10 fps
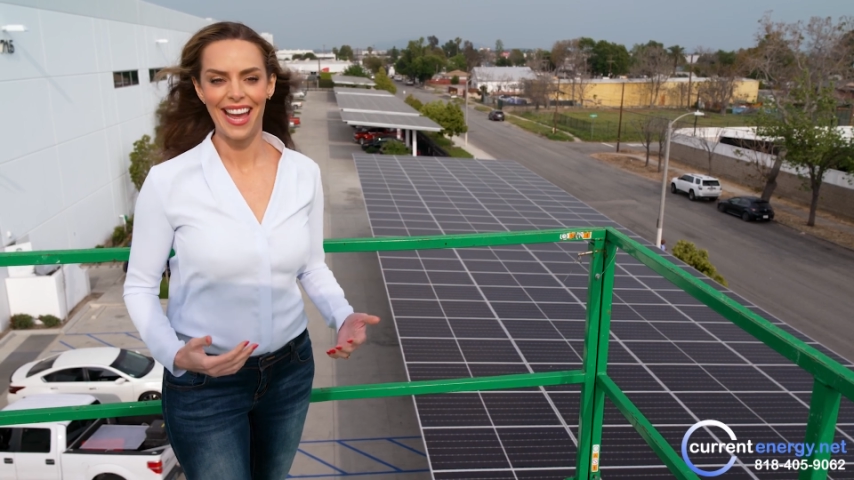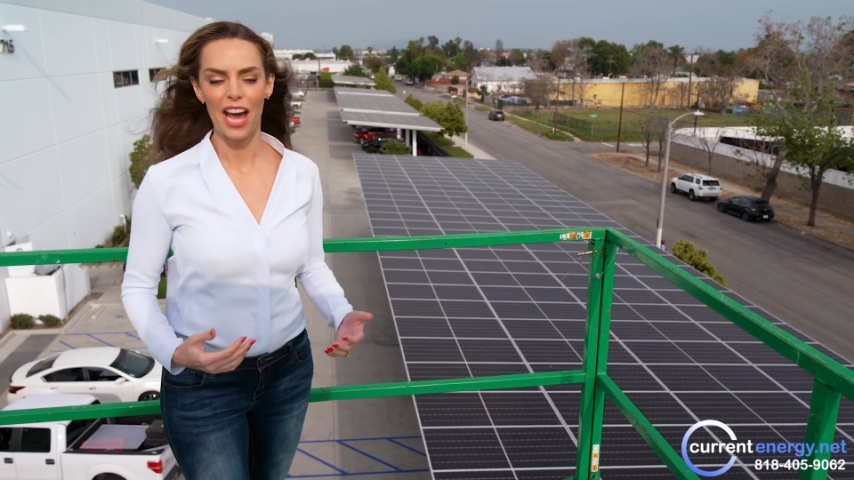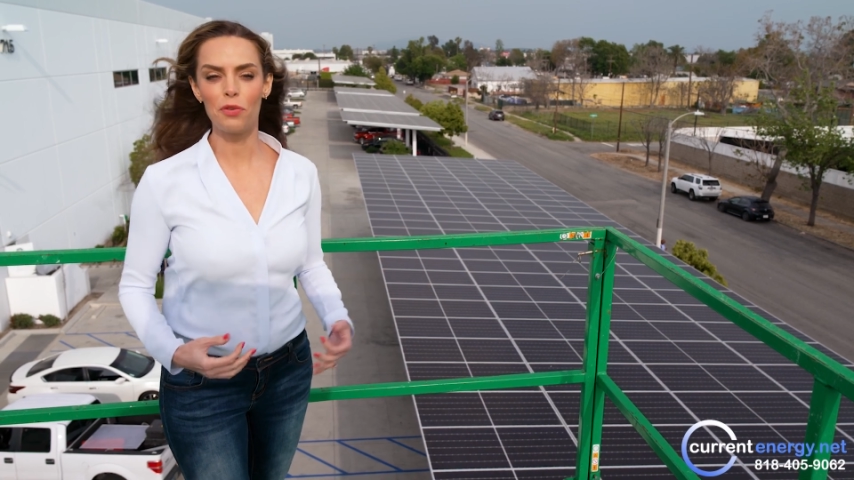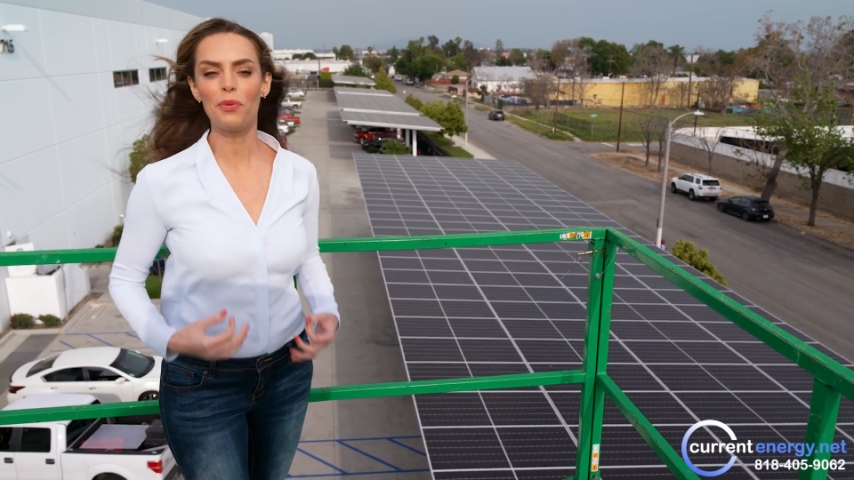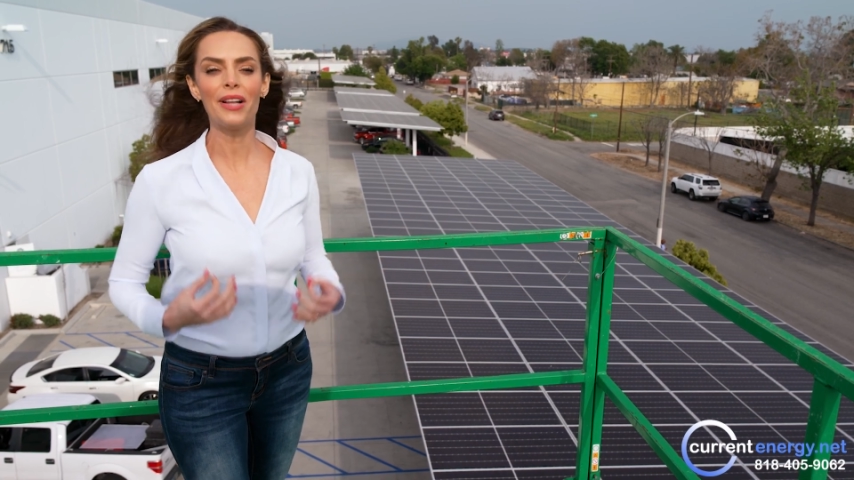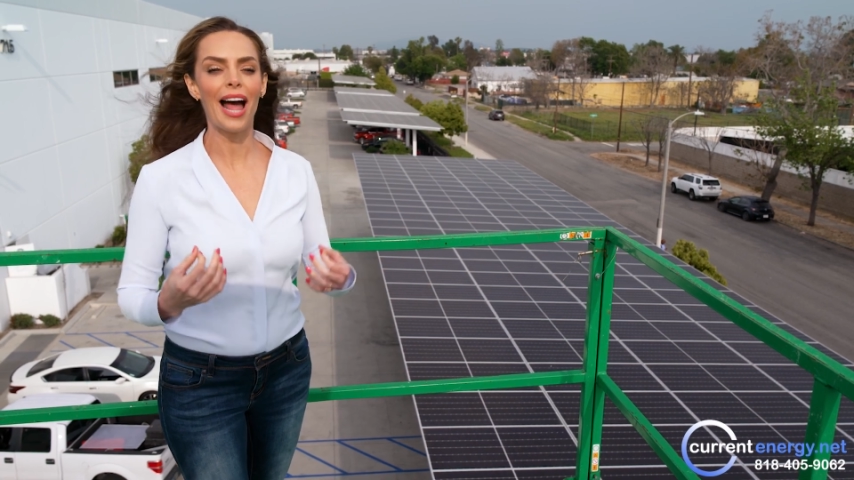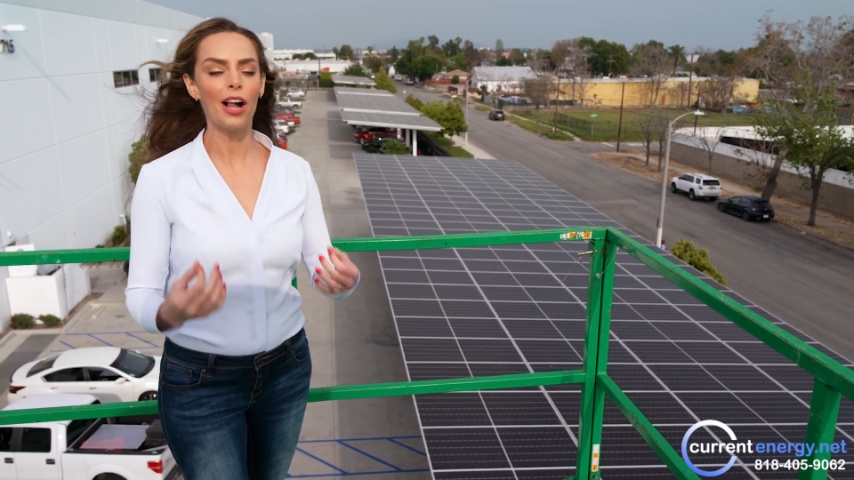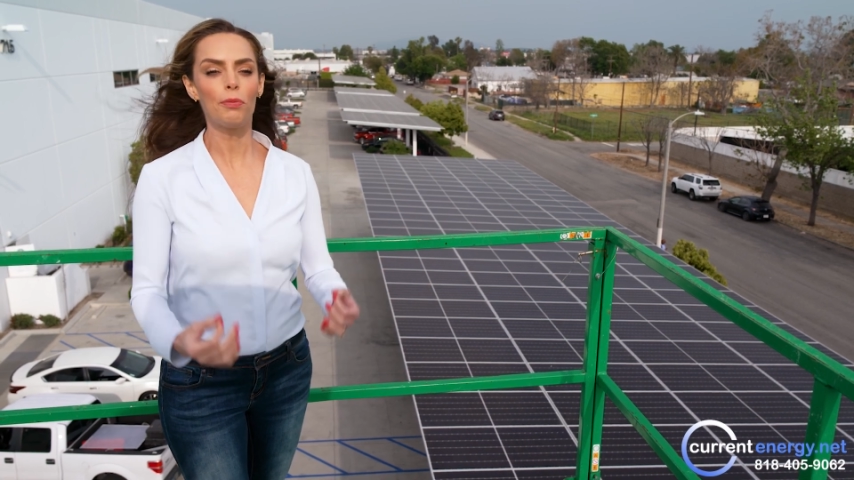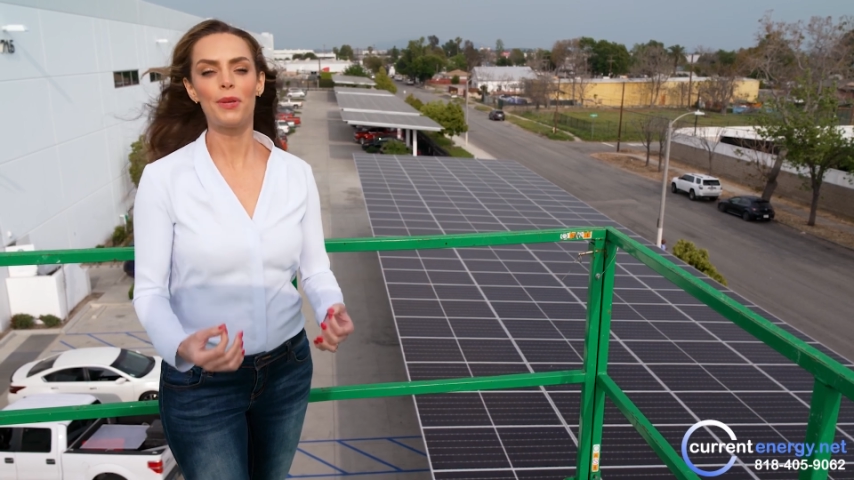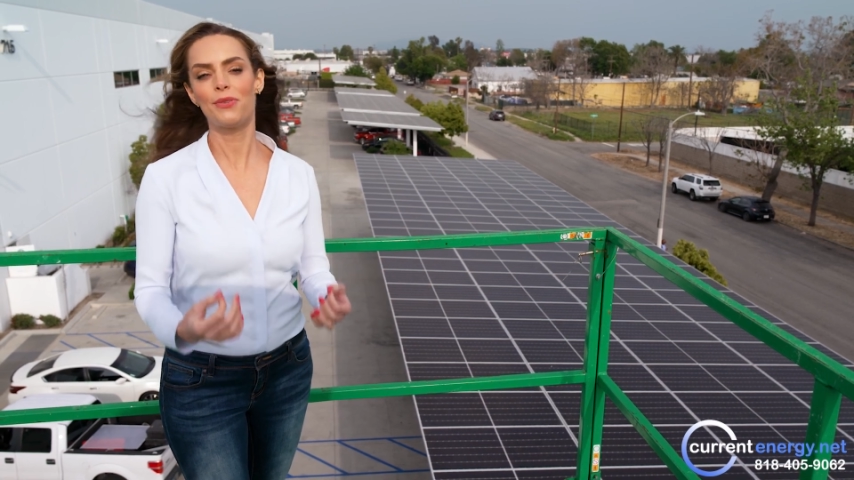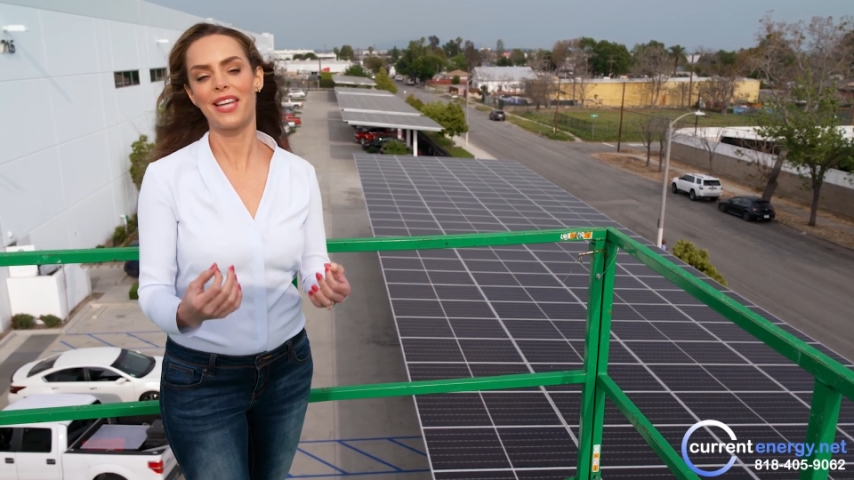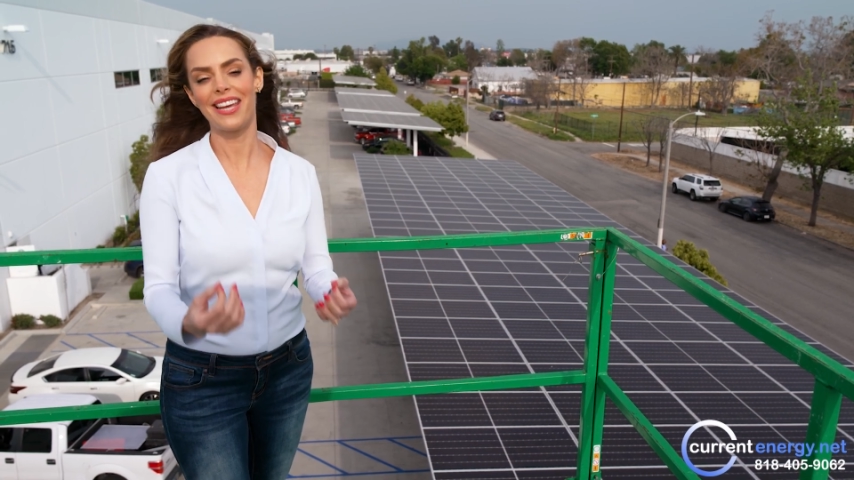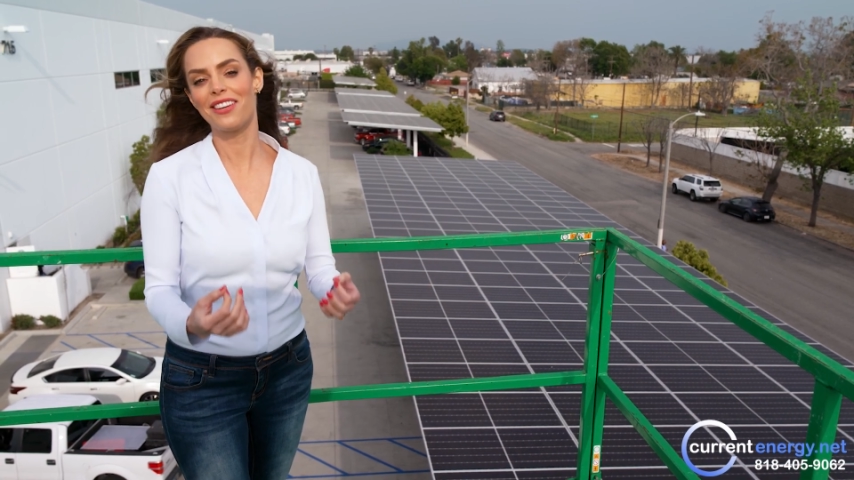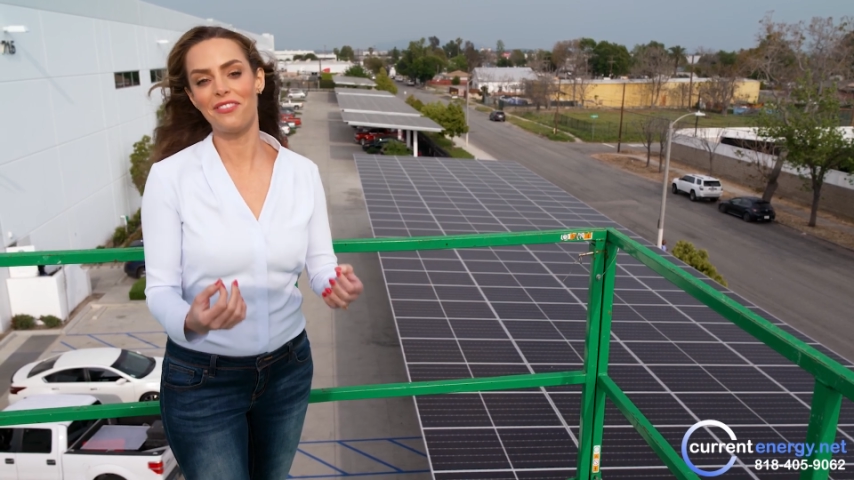and we will help you take